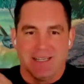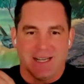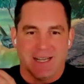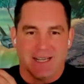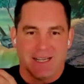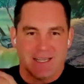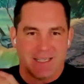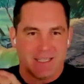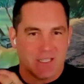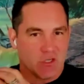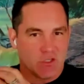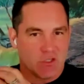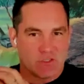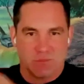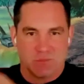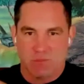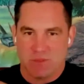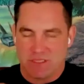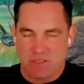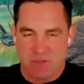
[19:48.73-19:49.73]
uh, you know,
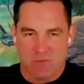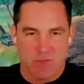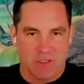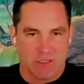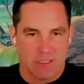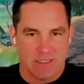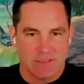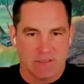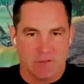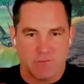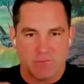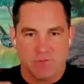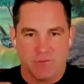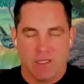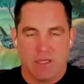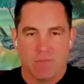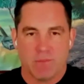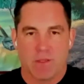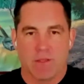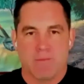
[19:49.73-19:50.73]
specifically to
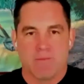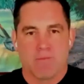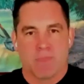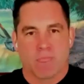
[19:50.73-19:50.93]
flip